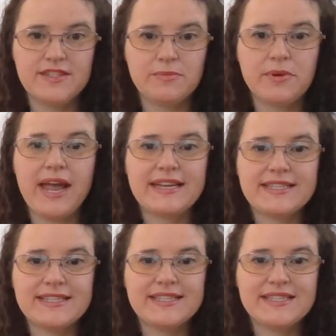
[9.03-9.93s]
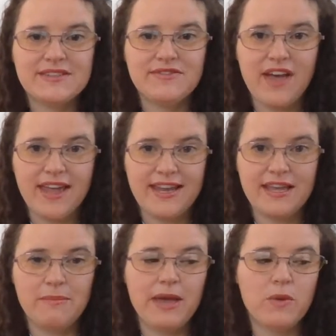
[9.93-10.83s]
to practice
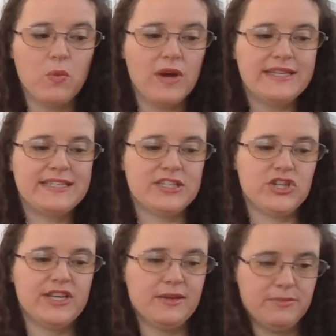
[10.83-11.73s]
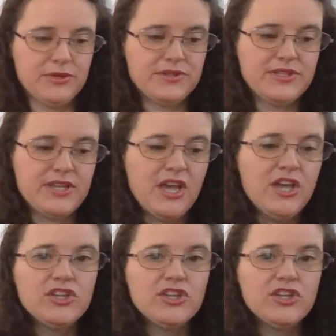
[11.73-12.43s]
dividing by one-digit numbers.